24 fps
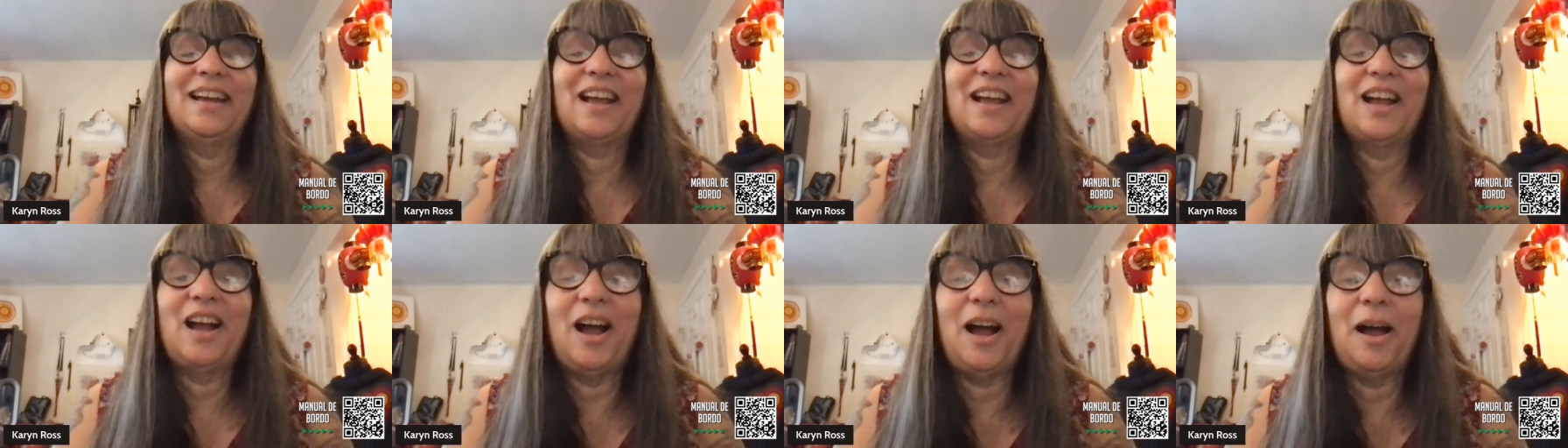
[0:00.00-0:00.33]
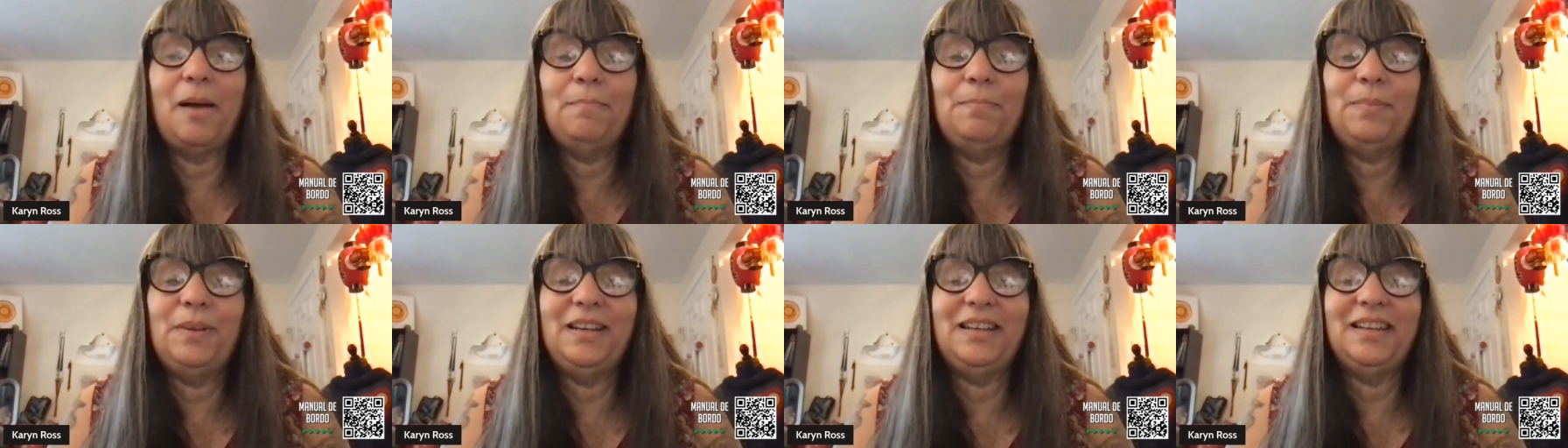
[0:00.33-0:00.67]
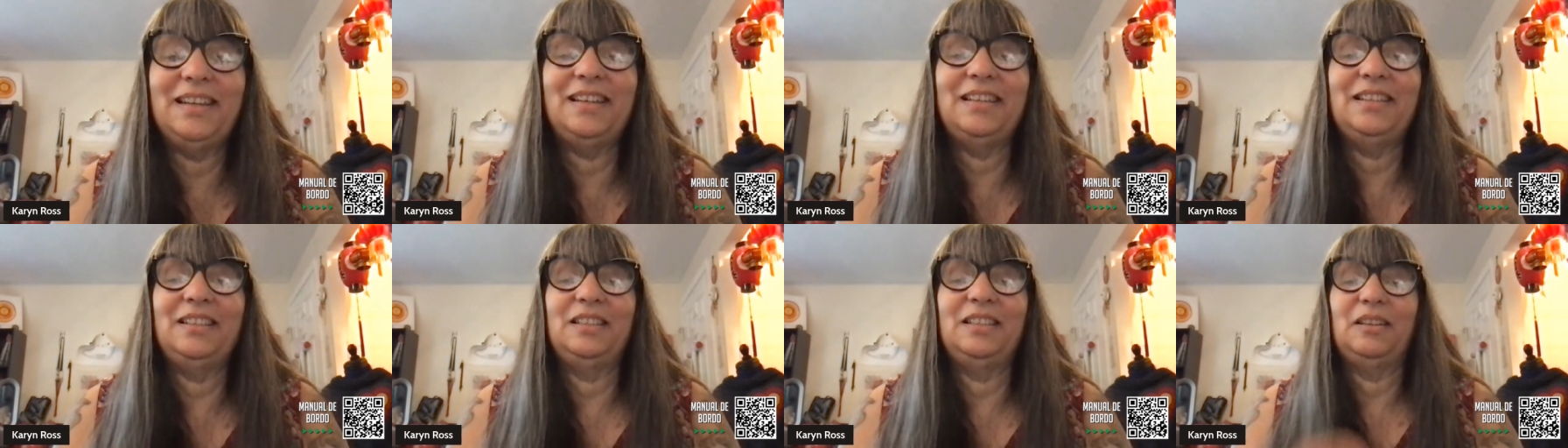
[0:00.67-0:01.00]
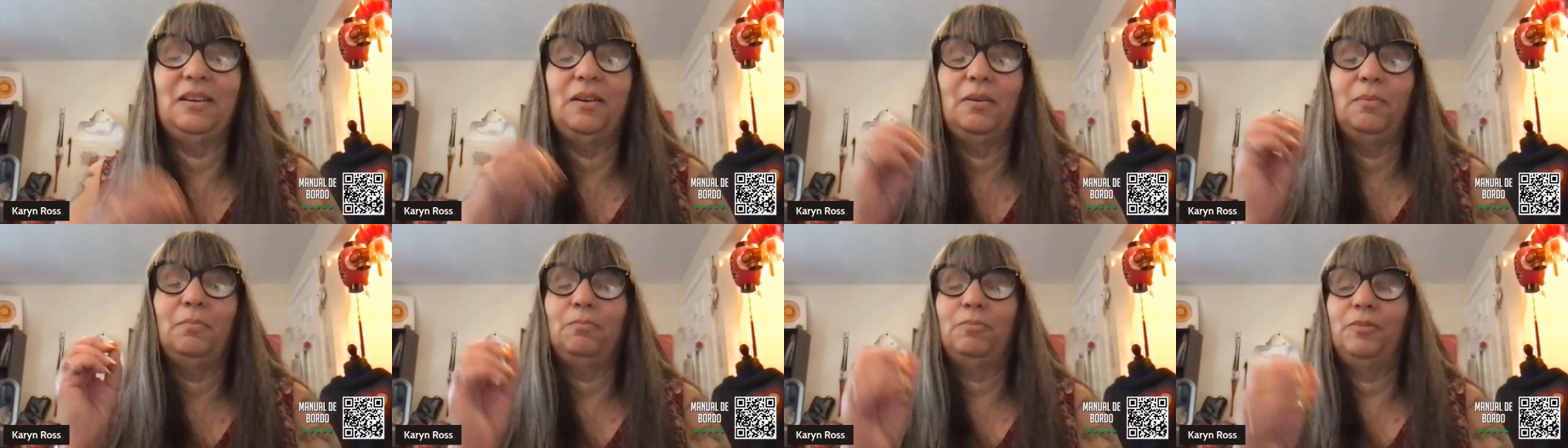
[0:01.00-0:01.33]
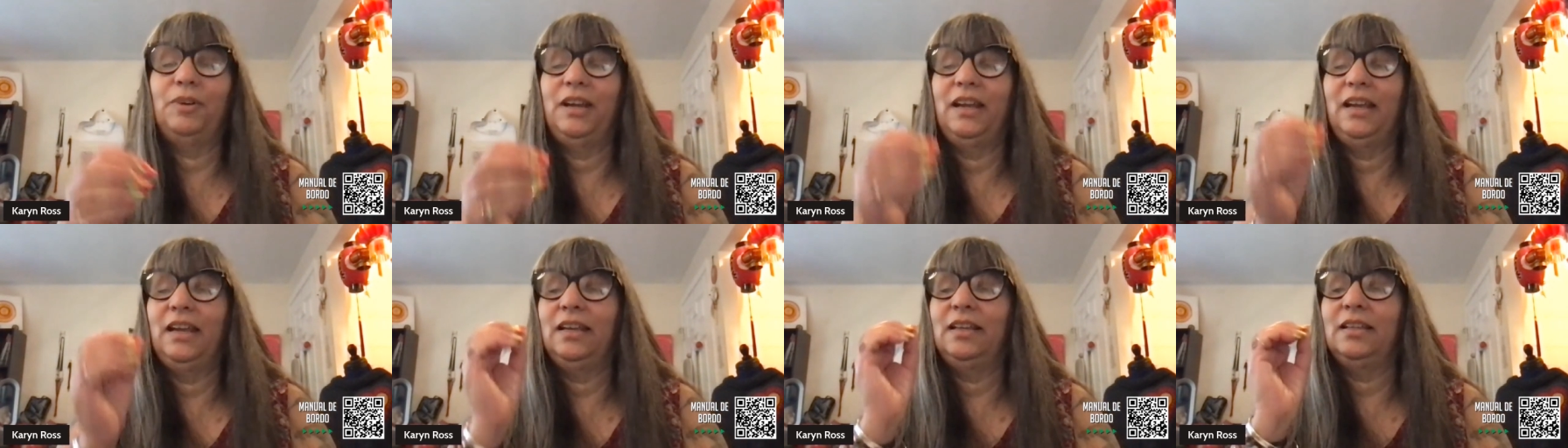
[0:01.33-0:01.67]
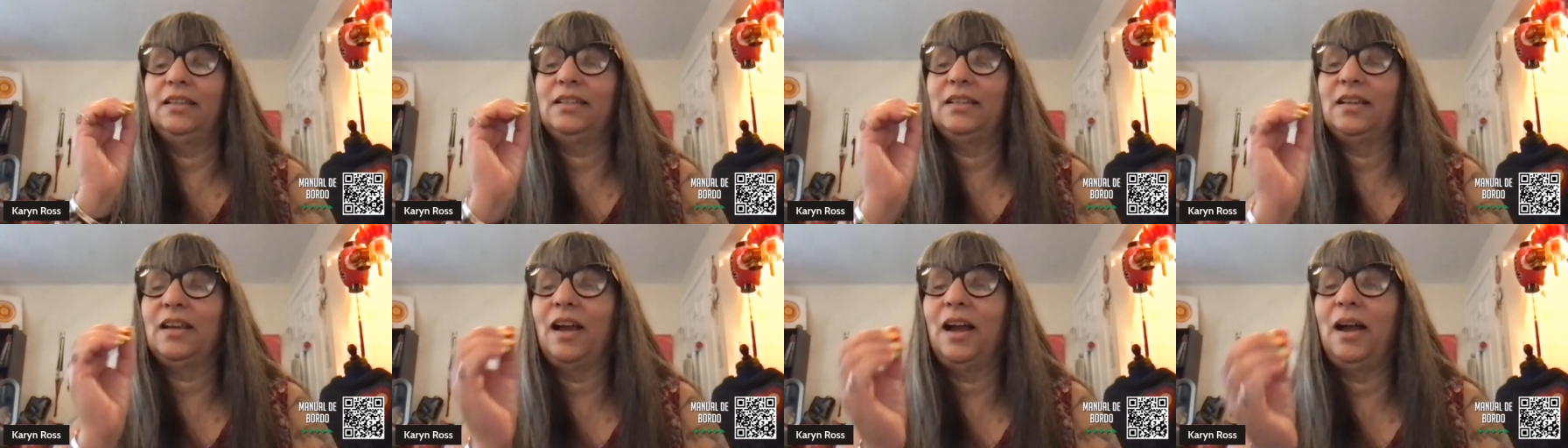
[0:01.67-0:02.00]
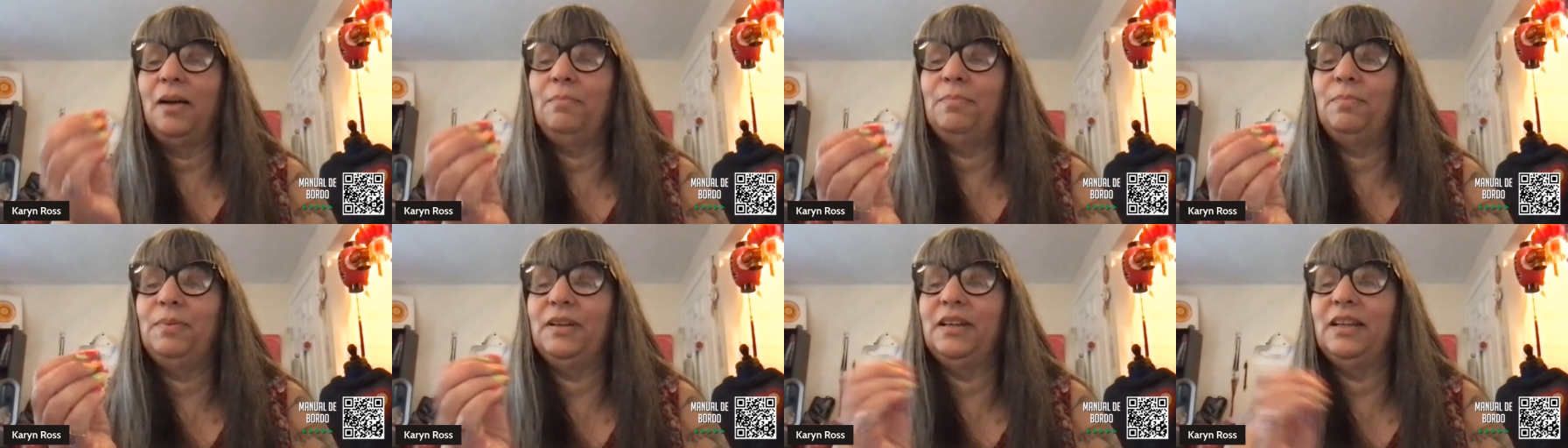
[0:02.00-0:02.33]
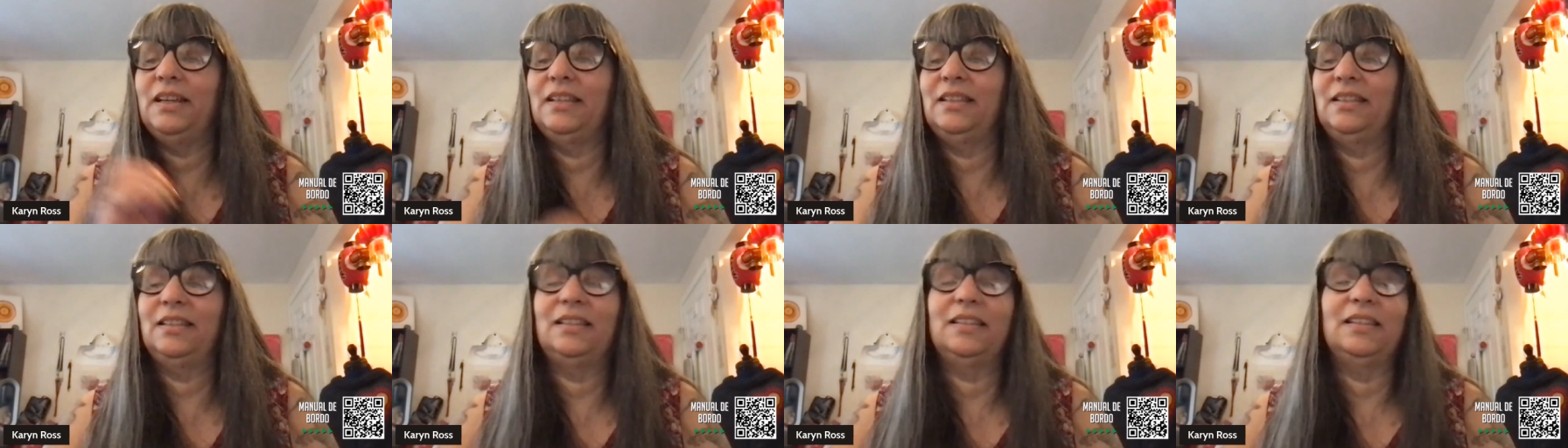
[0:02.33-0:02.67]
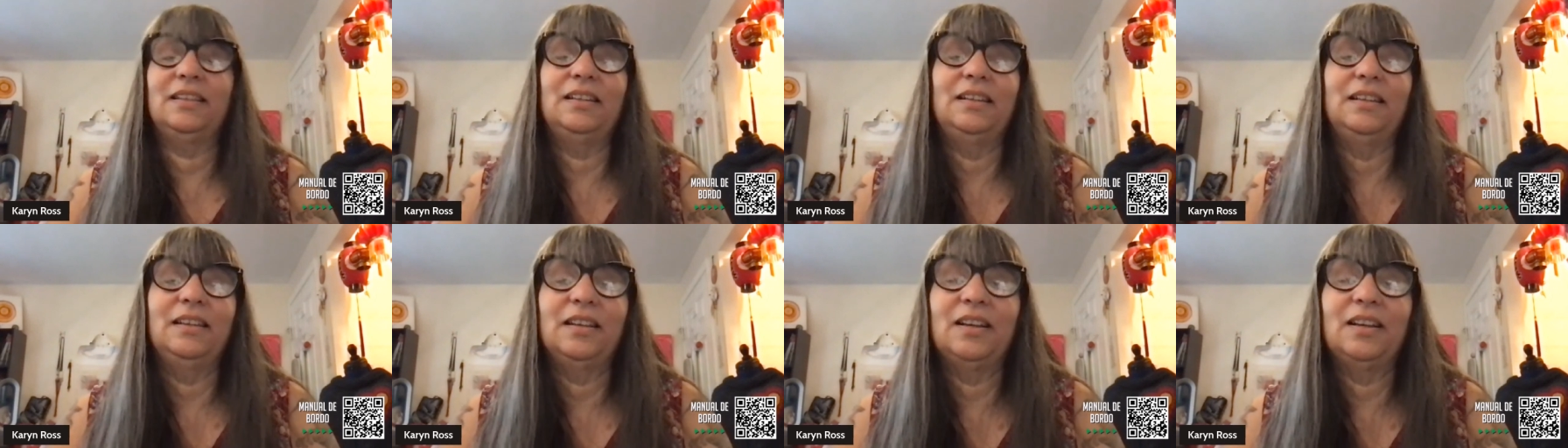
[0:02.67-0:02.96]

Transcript: competence brings competence.